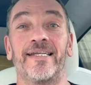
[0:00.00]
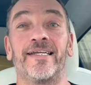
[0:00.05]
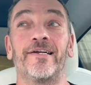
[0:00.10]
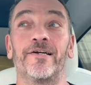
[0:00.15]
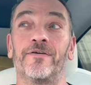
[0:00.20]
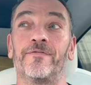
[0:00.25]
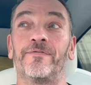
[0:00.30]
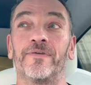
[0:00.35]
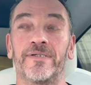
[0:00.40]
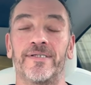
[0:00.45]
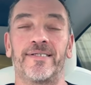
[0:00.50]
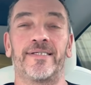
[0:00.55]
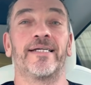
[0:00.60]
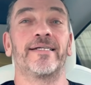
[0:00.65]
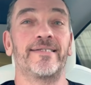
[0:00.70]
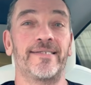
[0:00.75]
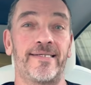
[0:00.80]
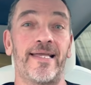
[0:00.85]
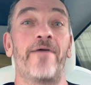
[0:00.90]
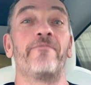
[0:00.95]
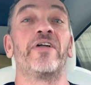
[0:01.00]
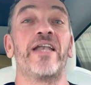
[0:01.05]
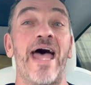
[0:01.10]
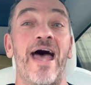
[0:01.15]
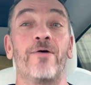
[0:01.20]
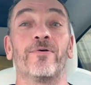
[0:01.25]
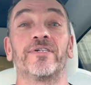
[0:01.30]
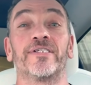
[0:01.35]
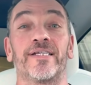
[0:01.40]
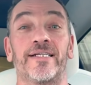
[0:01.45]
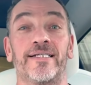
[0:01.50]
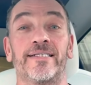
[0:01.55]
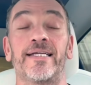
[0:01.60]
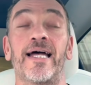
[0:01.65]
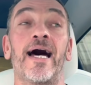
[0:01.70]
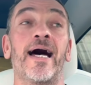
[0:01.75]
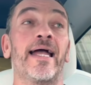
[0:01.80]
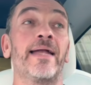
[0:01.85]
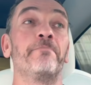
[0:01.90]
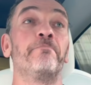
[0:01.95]
here for 6, 7 hours at a
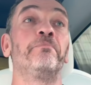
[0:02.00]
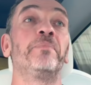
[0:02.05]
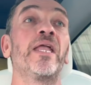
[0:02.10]
time,